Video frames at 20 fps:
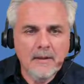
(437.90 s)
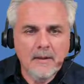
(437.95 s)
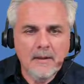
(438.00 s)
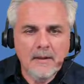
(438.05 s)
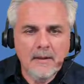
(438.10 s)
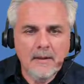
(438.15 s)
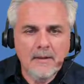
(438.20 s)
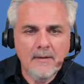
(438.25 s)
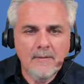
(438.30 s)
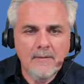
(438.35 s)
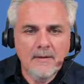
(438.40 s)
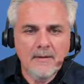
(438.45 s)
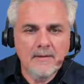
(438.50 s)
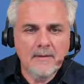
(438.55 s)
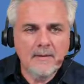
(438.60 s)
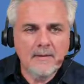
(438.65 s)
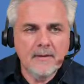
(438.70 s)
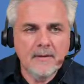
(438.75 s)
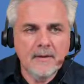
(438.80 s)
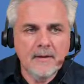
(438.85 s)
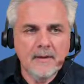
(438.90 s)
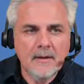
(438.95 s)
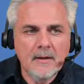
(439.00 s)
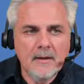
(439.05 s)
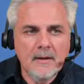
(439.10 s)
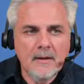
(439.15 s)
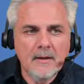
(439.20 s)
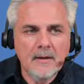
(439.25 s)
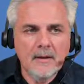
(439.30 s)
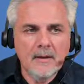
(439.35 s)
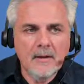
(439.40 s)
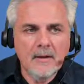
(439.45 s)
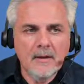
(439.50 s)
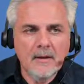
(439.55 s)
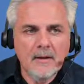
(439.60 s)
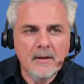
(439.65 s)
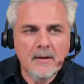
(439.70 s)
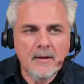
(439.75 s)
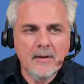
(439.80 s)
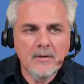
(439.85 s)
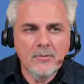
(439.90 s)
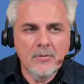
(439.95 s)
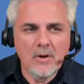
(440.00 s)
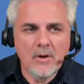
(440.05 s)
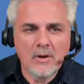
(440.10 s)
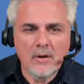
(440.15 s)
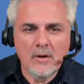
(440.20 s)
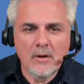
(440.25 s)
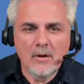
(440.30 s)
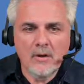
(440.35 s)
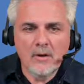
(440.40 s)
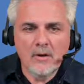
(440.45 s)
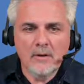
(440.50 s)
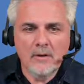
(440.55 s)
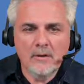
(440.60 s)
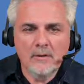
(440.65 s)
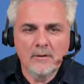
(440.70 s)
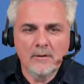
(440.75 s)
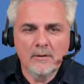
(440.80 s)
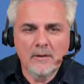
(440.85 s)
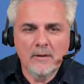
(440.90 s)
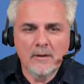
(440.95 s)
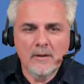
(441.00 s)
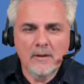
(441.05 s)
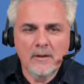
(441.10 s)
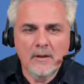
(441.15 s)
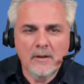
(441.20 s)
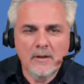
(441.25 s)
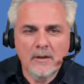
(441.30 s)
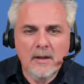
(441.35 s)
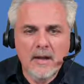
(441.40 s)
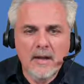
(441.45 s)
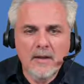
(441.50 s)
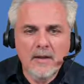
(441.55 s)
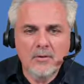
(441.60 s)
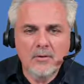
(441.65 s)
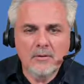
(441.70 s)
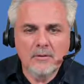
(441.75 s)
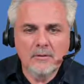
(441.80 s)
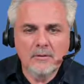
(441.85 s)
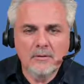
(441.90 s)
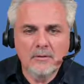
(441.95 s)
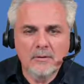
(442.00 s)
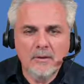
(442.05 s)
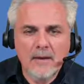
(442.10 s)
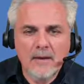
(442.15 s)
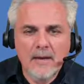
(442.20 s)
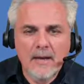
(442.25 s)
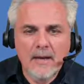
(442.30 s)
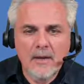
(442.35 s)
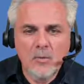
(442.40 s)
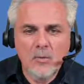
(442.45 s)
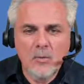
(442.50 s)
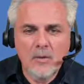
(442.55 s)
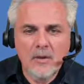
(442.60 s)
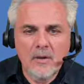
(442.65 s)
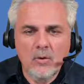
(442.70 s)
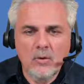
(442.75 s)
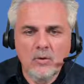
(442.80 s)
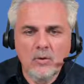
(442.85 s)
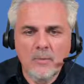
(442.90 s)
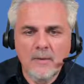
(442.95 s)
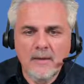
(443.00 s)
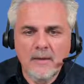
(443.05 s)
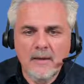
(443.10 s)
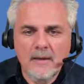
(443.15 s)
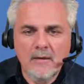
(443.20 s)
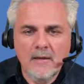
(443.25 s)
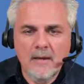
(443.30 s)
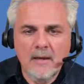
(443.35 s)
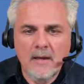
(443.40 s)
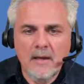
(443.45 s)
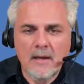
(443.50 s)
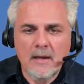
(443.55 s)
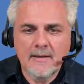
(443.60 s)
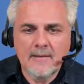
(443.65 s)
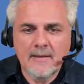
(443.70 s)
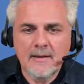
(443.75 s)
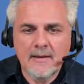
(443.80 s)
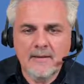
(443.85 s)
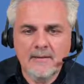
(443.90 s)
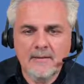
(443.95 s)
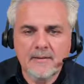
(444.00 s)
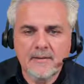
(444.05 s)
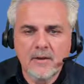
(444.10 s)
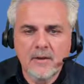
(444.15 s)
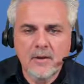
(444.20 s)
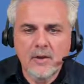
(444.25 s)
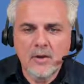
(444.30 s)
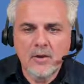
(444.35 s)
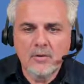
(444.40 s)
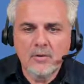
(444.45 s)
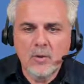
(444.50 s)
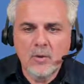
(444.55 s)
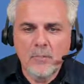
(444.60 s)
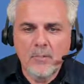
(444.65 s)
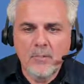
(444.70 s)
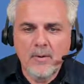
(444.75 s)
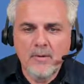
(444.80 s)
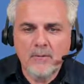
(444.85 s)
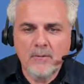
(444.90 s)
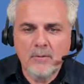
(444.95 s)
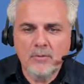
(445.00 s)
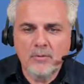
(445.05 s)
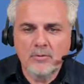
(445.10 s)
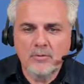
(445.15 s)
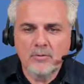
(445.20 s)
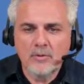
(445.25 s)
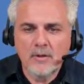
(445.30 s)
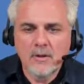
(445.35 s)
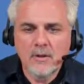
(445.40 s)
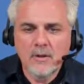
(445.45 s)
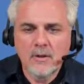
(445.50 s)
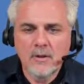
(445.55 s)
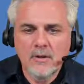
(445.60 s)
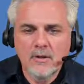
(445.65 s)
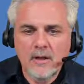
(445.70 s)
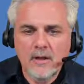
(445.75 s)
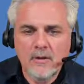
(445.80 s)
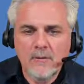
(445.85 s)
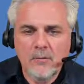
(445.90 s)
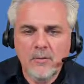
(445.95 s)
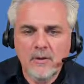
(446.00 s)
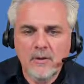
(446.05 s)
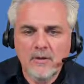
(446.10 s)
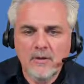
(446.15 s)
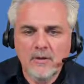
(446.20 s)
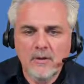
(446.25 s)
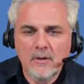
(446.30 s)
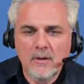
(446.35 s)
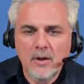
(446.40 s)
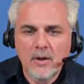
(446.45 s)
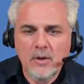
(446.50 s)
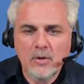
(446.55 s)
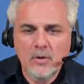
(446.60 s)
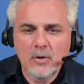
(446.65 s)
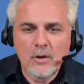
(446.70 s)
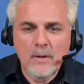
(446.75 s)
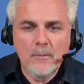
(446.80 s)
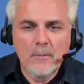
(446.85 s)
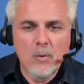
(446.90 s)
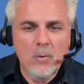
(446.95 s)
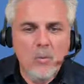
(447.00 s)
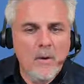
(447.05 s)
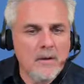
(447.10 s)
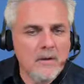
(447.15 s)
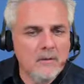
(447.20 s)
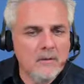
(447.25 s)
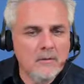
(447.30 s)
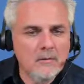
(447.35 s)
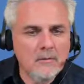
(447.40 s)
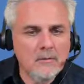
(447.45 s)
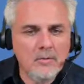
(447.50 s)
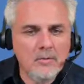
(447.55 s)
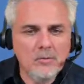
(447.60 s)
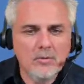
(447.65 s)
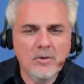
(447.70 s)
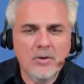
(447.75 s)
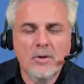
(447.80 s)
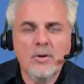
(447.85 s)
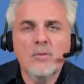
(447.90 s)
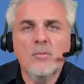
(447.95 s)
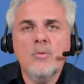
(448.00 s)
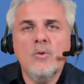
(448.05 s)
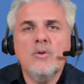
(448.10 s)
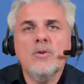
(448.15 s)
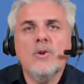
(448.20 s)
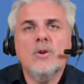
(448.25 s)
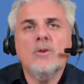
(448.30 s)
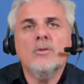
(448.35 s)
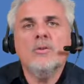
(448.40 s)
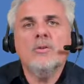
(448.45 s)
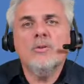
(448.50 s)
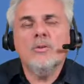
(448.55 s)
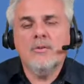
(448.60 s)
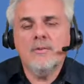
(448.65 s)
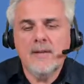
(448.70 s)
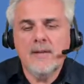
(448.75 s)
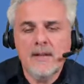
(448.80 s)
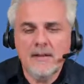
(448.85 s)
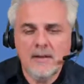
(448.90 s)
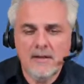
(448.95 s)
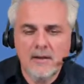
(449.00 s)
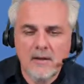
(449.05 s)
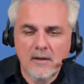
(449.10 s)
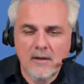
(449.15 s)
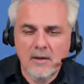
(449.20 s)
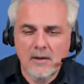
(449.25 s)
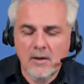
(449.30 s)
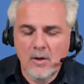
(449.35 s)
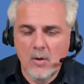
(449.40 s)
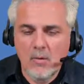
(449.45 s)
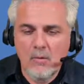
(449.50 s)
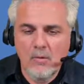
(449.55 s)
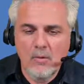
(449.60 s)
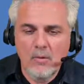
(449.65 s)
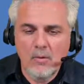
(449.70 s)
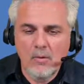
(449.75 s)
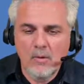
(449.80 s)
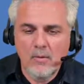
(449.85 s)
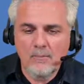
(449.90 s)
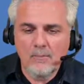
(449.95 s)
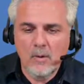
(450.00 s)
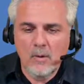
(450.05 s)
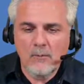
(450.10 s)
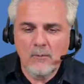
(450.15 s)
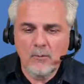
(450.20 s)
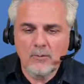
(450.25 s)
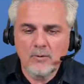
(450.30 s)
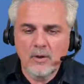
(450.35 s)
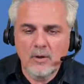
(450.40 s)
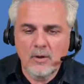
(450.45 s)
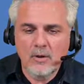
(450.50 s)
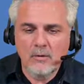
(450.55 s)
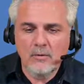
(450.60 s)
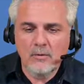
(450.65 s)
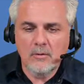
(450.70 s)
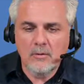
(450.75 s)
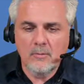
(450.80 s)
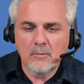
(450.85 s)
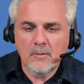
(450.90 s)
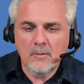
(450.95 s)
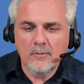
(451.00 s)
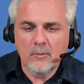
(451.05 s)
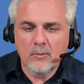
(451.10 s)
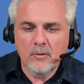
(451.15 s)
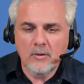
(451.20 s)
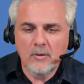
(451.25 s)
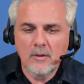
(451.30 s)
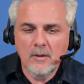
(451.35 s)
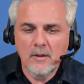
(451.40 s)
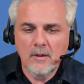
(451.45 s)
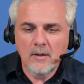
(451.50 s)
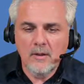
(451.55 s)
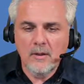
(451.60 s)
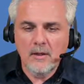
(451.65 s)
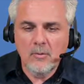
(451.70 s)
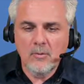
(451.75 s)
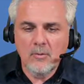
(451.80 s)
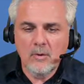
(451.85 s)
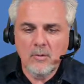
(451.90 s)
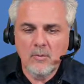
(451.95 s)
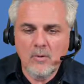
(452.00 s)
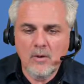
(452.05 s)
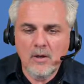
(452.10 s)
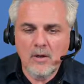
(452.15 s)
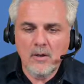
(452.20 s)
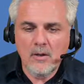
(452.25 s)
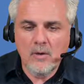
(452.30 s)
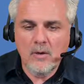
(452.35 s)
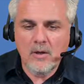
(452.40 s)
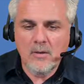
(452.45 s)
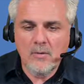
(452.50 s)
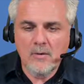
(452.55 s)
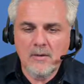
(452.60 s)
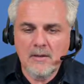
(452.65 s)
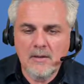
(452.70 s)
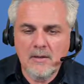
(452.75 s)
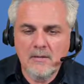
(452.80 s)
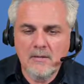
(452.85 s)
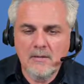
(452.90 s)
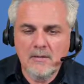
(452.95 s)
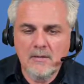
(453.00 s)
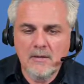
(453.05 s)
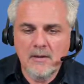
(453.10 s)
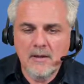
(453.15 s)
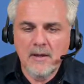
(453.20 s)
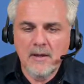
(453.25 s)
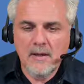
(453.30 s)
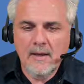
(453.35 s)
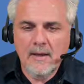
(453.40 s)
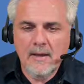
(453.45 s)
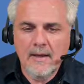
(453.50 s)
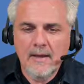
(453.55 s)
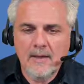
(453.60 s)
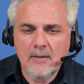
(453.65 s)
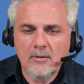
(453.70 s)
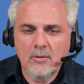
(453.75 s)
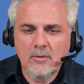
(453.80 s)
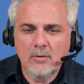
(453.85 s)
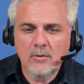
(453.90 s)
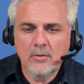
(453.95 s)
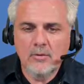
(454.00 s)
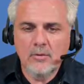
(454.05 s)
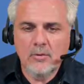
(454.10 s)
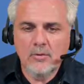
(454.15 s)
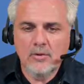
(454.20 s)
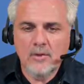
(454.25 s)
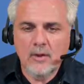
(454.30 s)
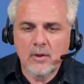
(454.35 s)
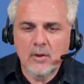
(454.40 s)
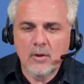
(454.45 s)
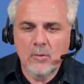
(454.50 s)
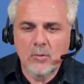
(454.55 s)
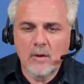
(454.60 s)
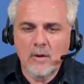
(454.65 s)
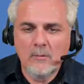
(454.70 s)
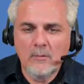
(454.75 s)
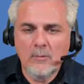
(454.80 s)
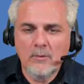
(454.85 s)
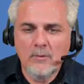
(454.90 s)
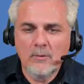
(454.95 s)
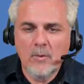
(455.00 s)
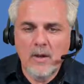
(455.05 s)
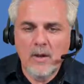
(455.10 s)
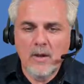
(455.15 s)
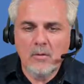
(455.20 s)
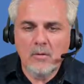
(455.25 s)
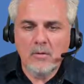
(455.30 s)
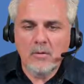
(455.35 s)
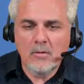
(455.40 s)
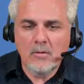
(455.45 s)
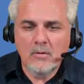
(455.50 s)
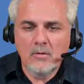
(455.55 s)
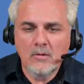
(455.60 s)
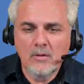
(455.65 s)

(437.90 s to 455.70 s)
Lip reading: in this triangle icon, and you will automatically access the previous deliveries. The number one we just sent a few seconds before, here it is, and the second one with the error